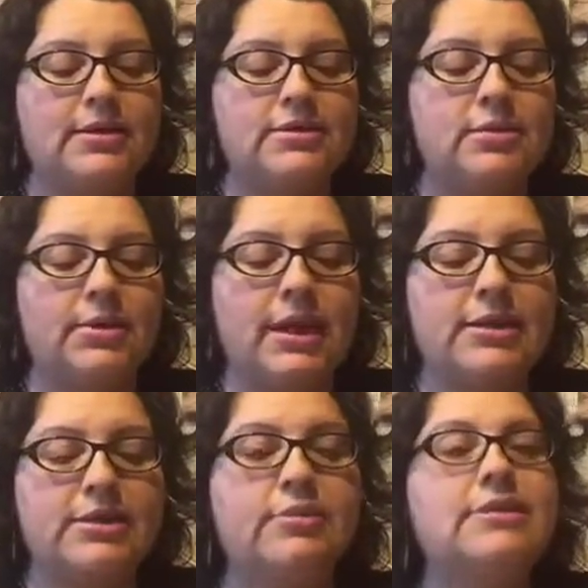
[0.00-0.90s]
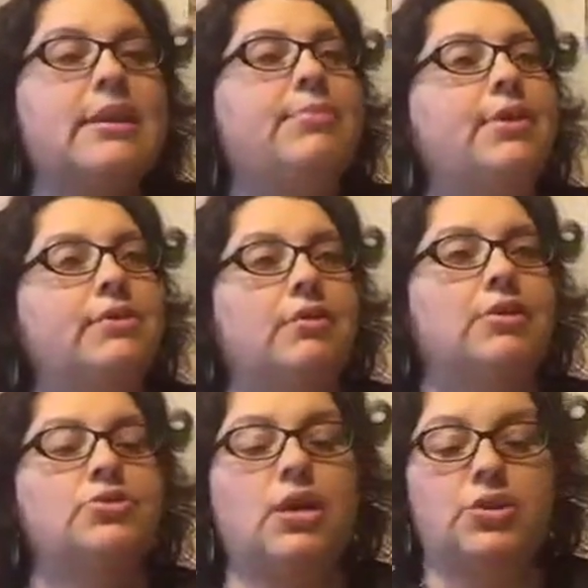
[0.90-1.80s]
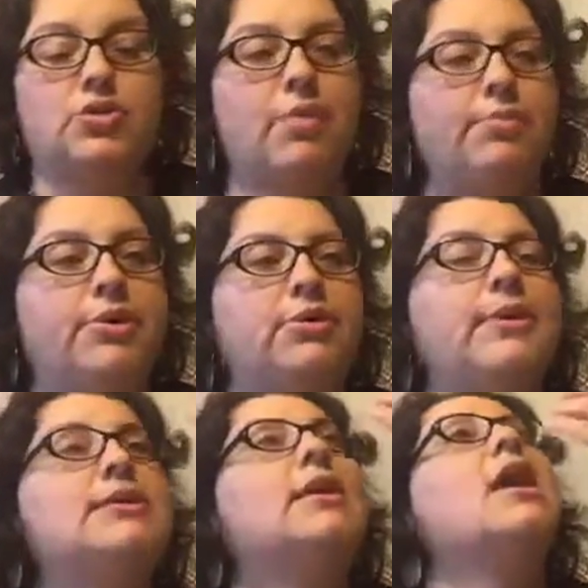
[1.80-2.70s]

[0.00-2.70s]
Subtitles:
So what I do is I put a drop under my tongue.